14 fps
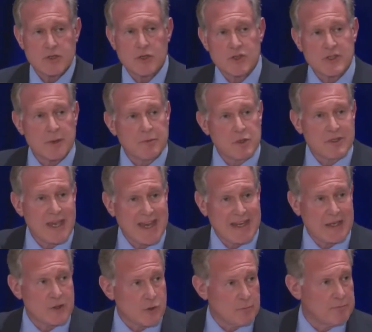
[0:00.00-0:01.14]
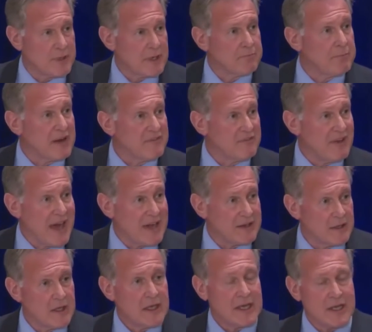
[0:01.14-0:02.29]
their subcutaneous or big butt fat.
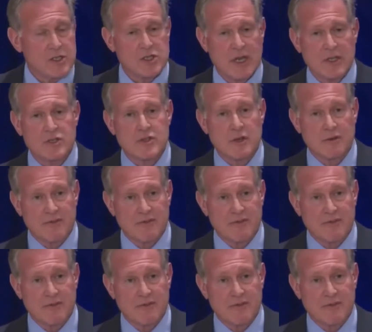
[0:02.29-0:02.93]
It changed their